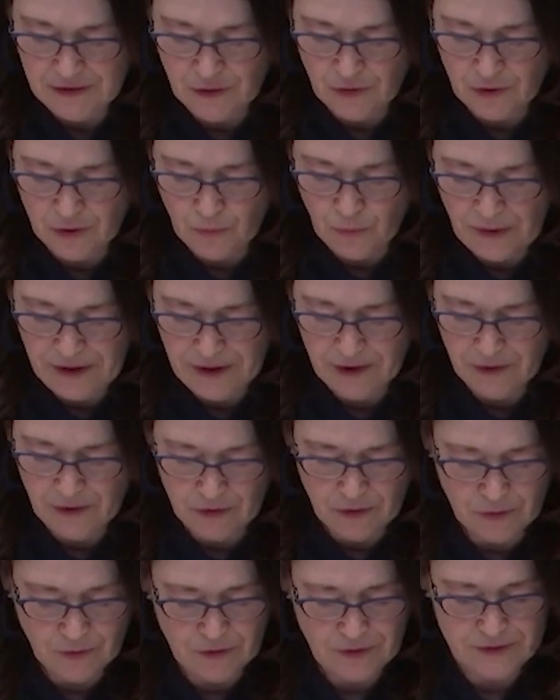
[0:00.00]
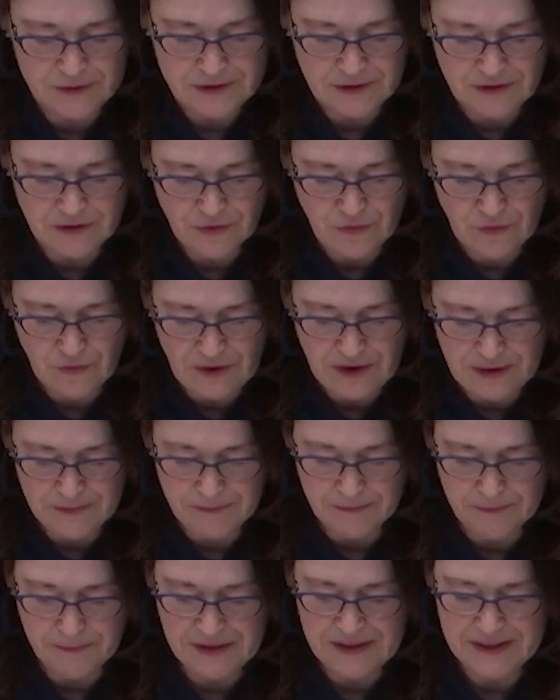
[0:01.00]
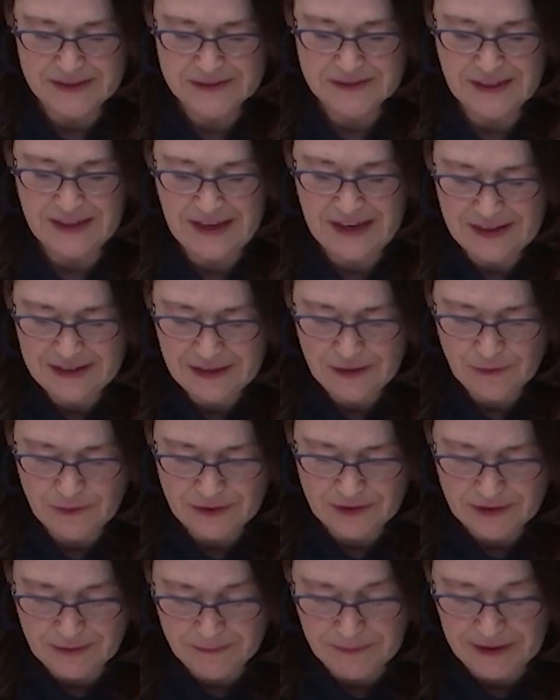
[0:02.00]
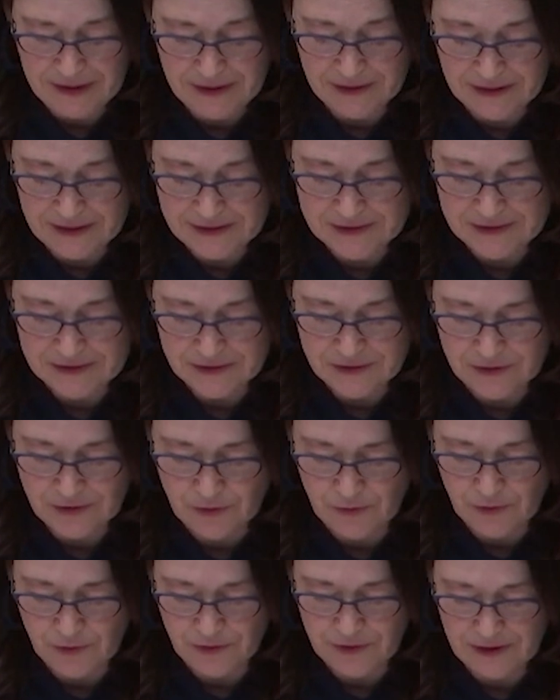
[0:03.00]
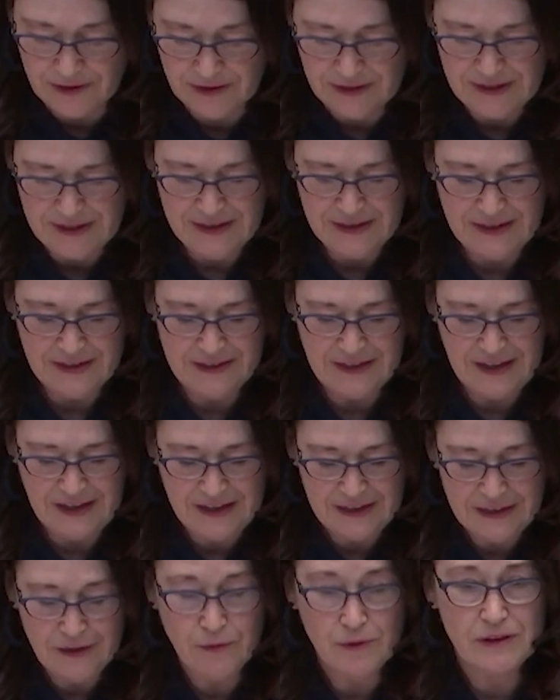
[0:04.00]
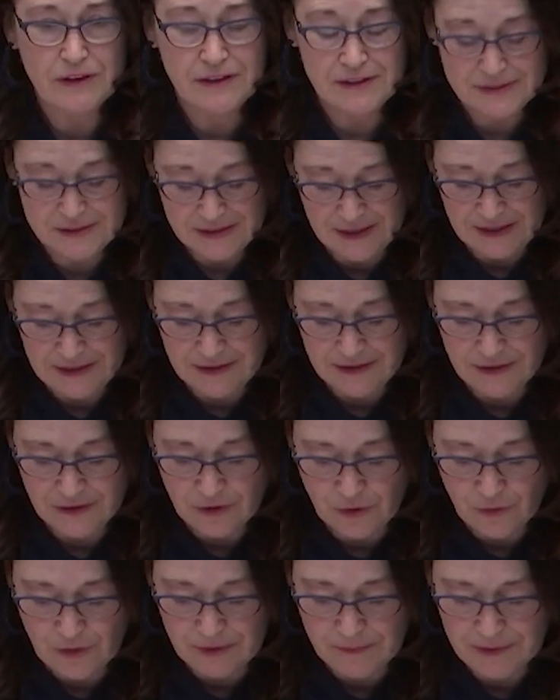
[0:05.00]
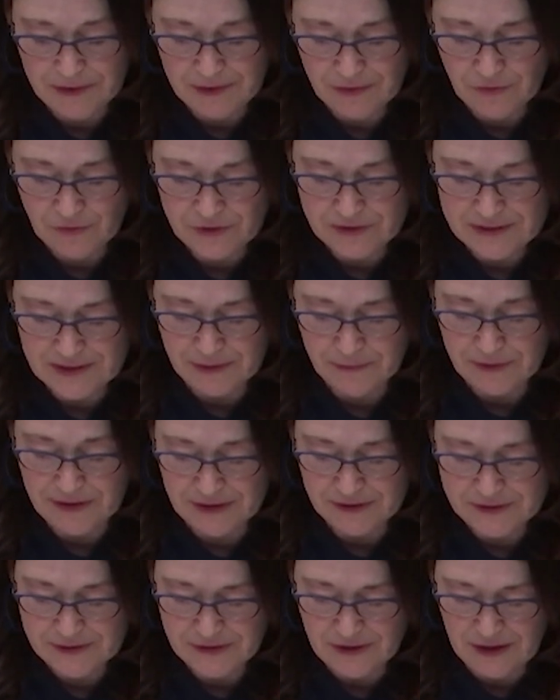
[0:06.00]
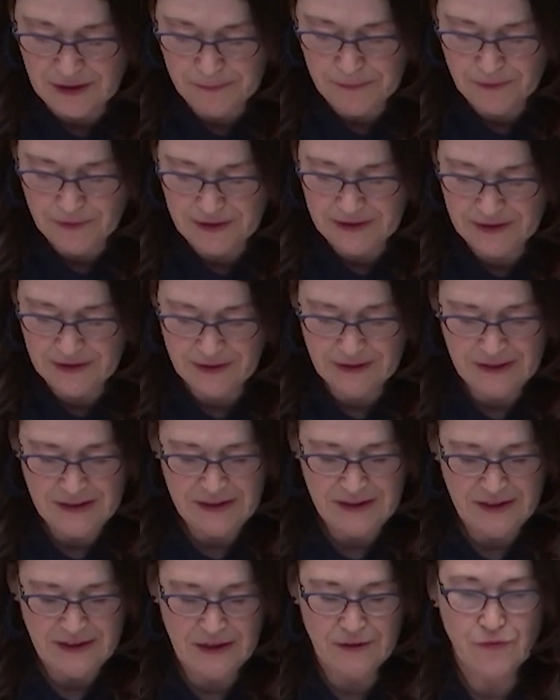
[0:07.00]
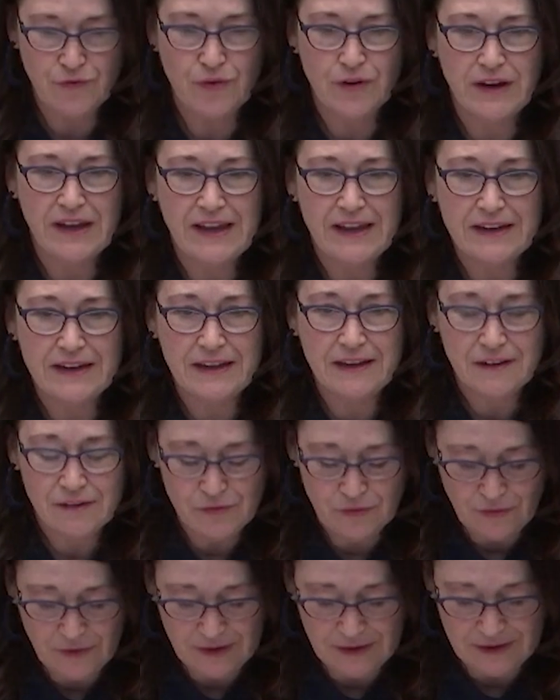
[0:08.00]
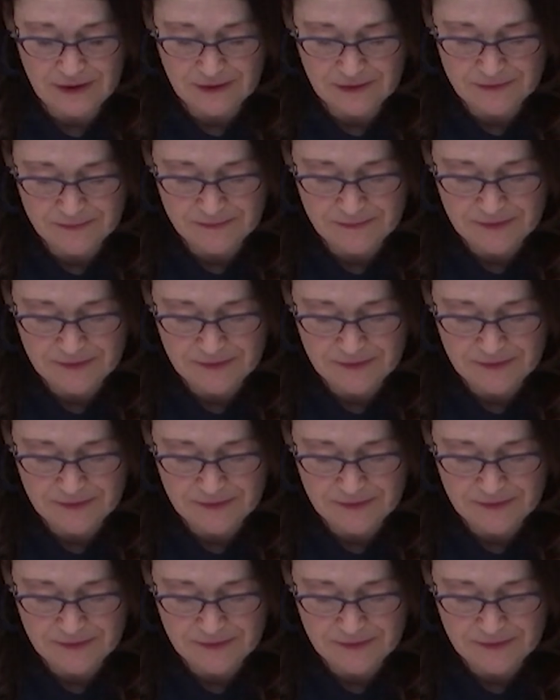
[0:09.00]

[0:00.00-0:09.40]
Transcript: or where owners are from, because anyone can buy a license or quota and anyone can sign an agreement for someone else to operate it and for any fee.